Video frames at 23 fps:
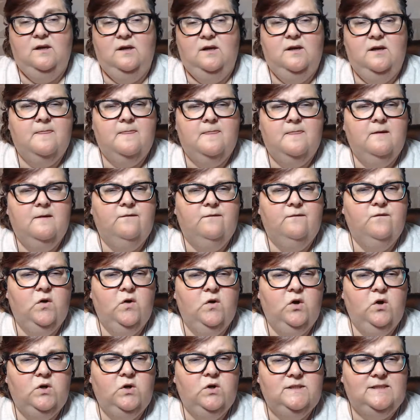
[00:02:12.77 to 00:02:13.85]
The
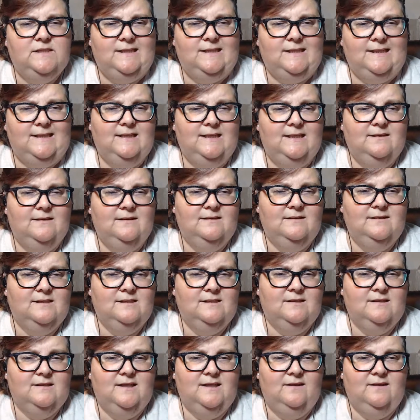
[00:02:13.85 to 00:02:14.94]
first is
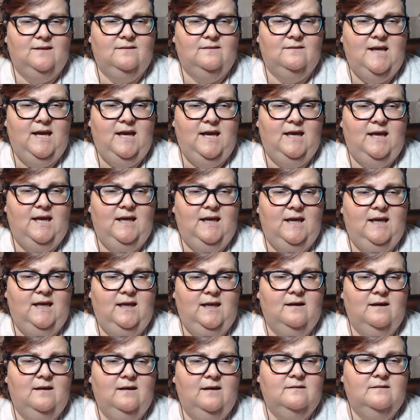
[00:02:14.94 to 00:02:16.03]
that they
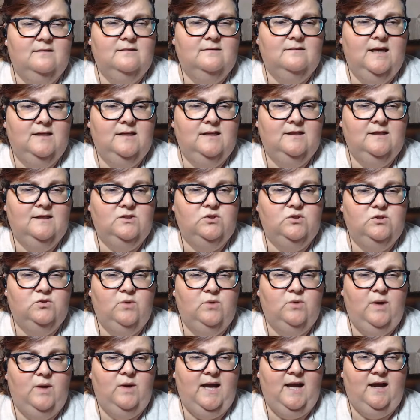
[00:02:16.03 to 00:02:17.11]
tend to
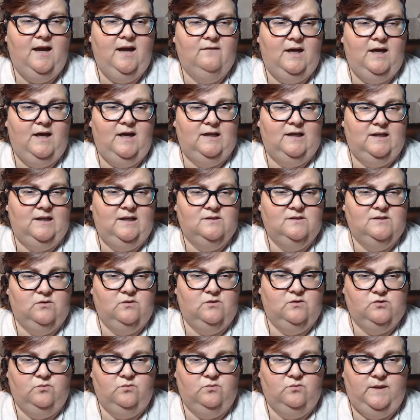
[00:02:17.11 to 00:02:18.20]
have
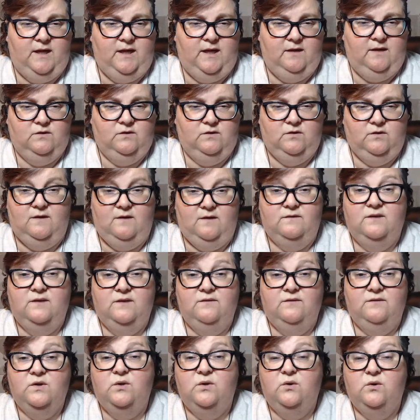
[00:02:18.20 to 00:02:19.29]
antisocial behavior. They have
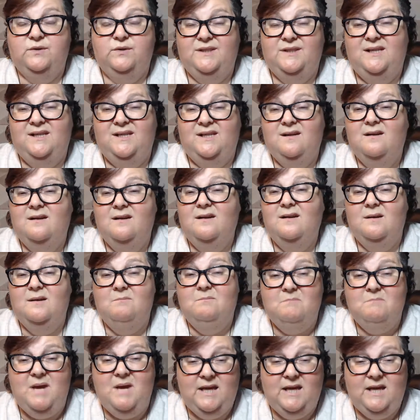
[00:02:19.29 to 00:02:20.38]
difficulty
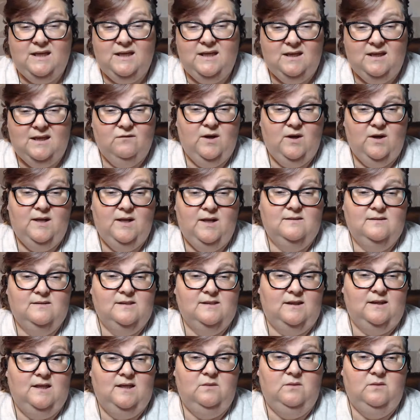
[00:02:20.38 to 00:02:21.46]
making friends
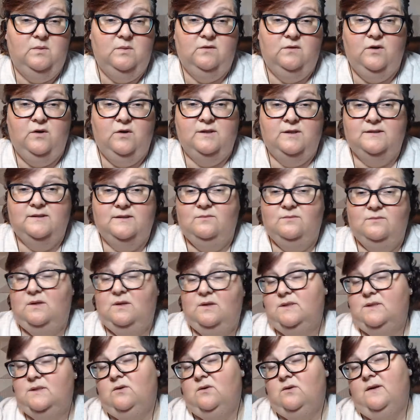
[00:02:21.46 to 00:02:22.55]
and keeping friends. Sometimes
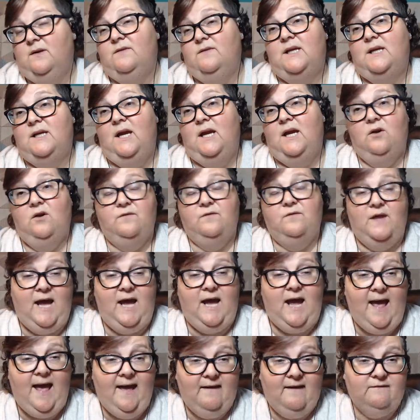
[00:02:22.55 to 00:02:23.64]
they don't even care if they
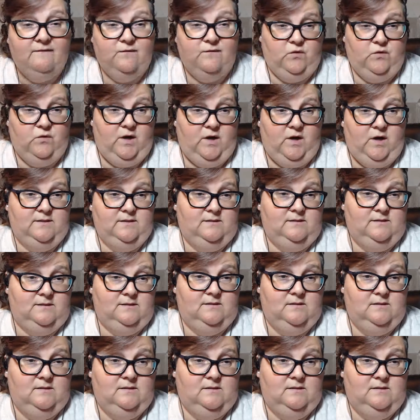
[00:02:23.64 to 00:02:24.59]
have friends.